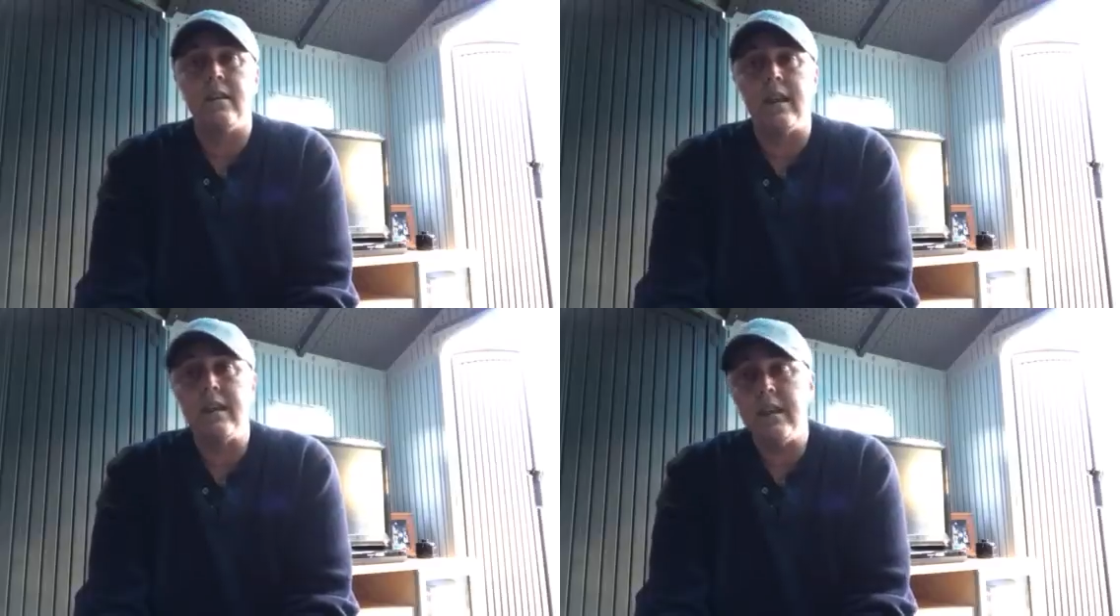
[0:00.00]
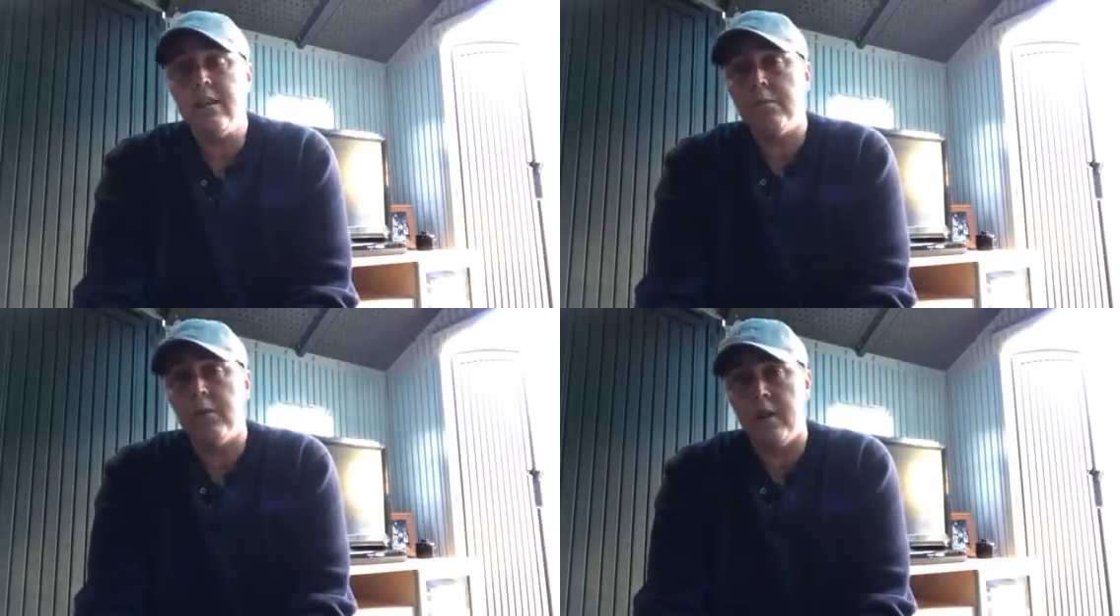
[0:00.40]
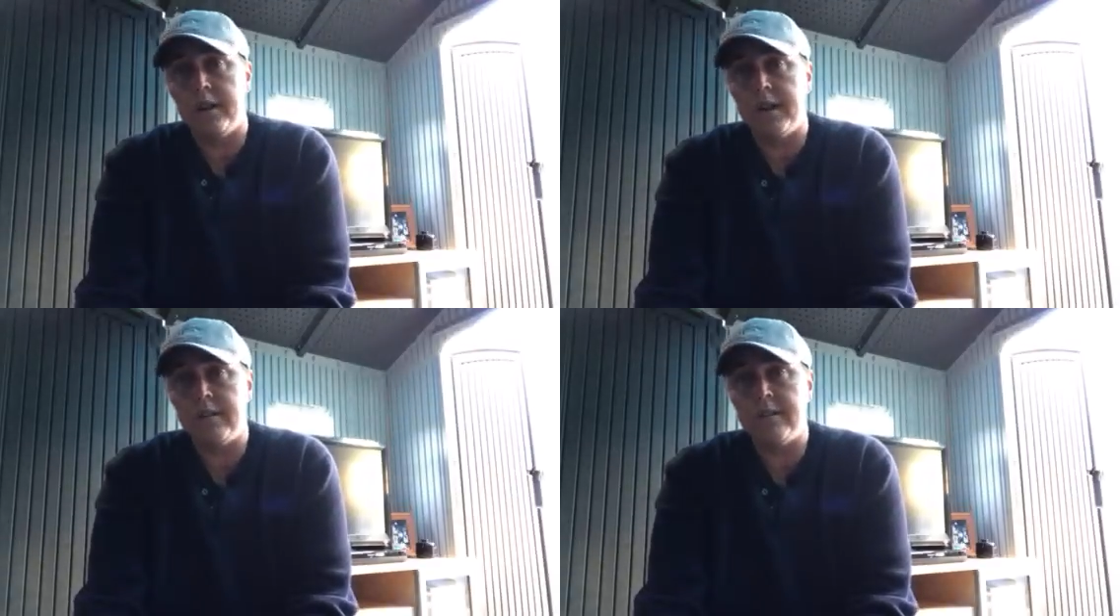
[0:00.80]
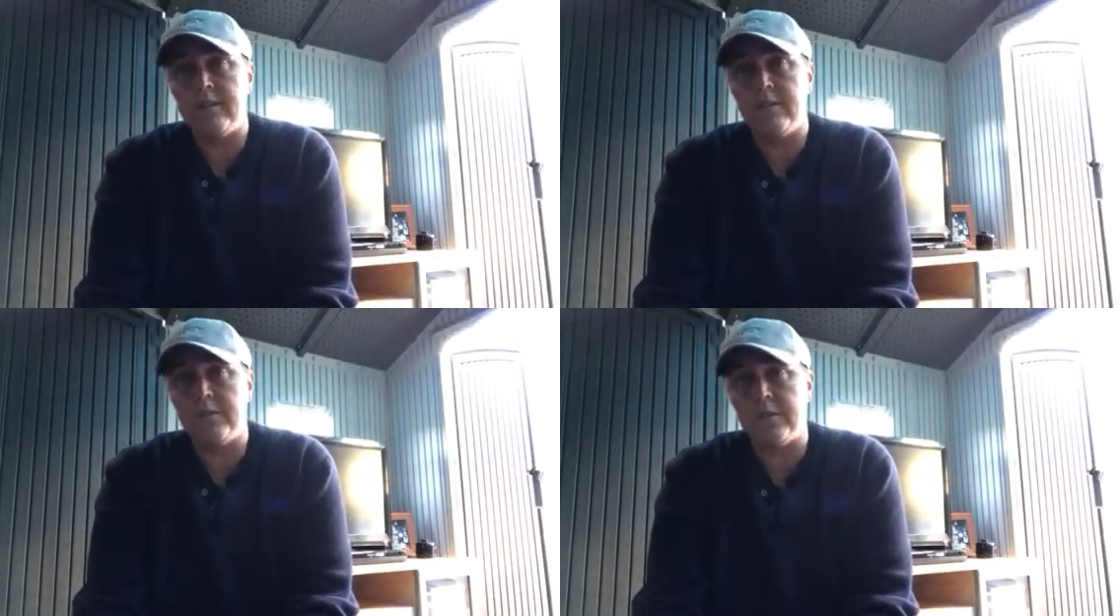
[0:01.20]
They need their
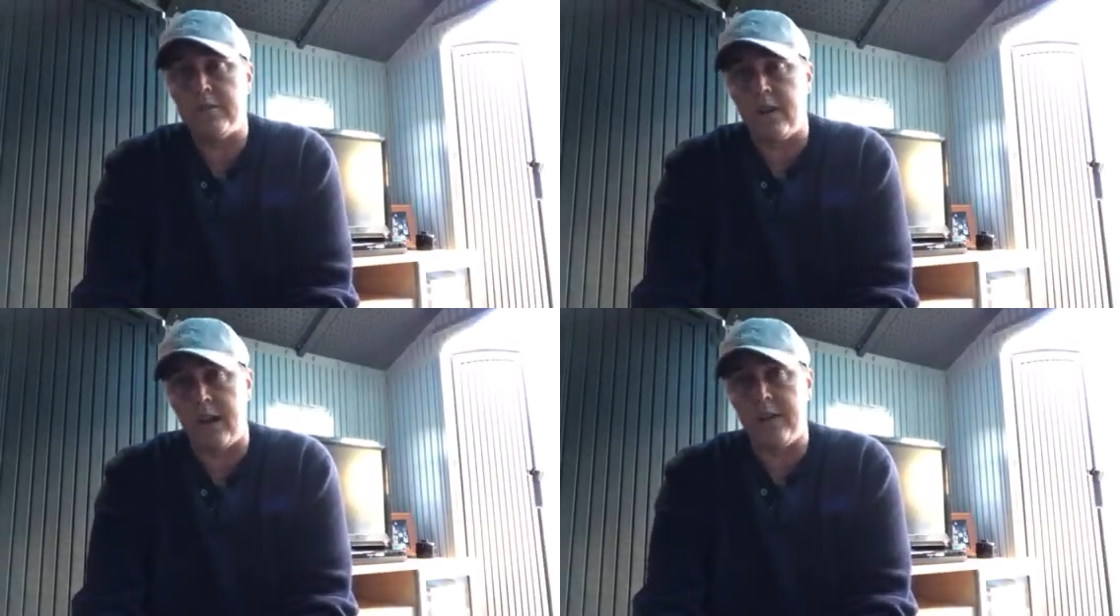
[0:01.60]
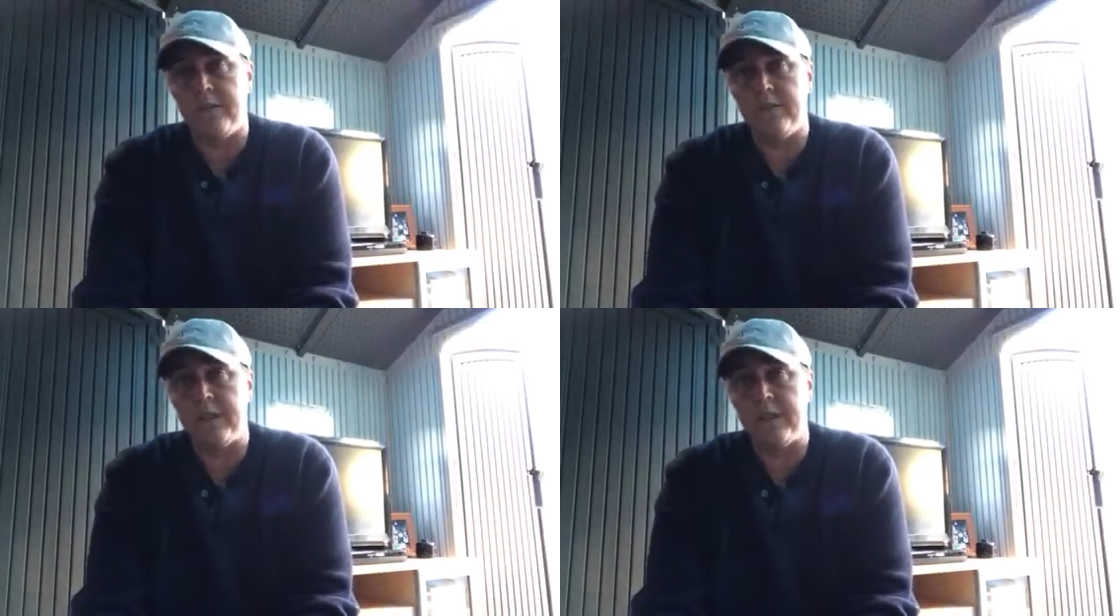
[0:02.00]
belongings to survive.